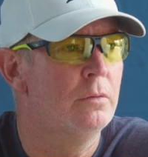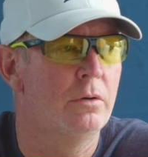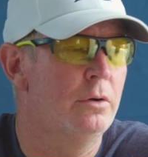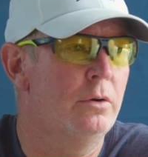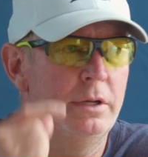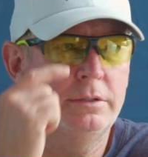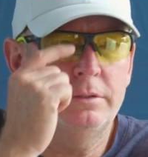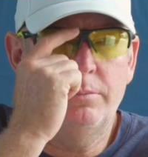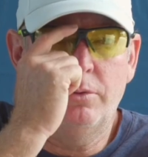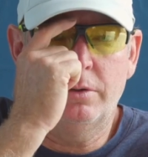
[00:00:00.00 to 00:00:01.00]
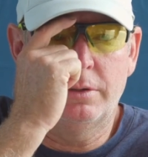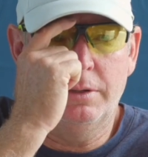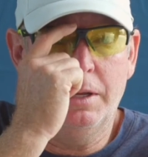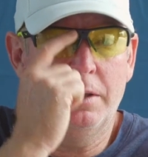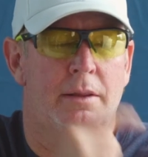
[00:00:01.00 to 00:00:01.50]
Well, no, he's
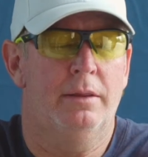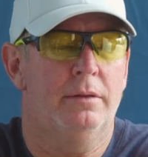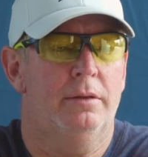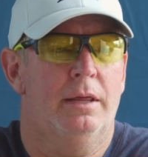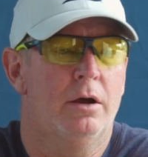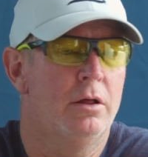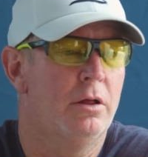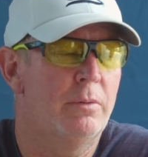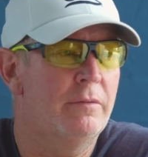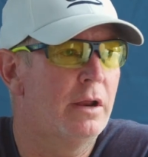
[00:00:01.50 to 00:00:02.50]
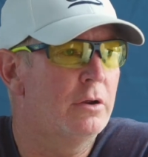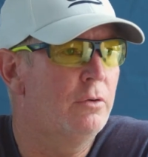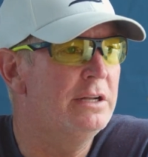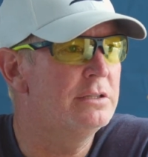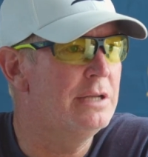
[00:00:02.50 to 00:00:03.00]
important, yeah, and they all are. We've got a
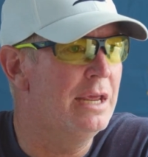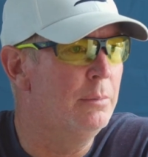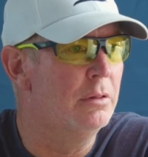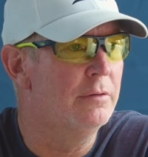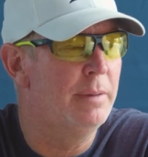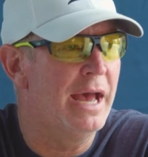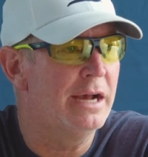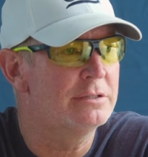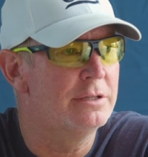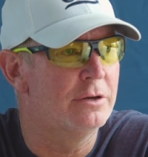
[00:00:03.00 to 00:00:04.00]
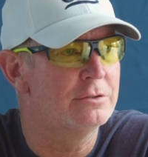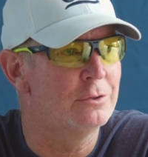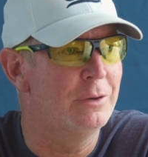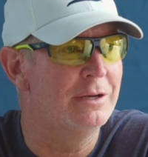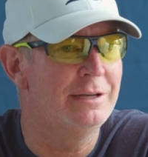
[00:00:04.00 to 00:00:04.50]
great stable of backs there,
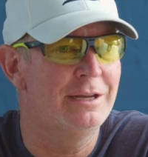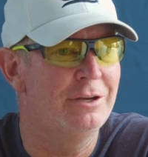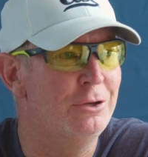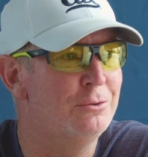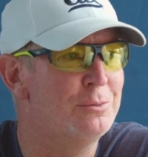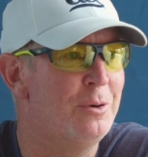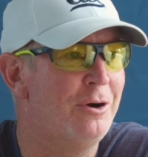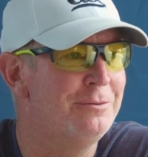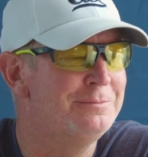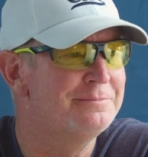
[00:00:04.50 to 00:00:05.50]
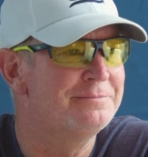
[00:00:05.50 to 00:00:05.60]
so we intend to use them all.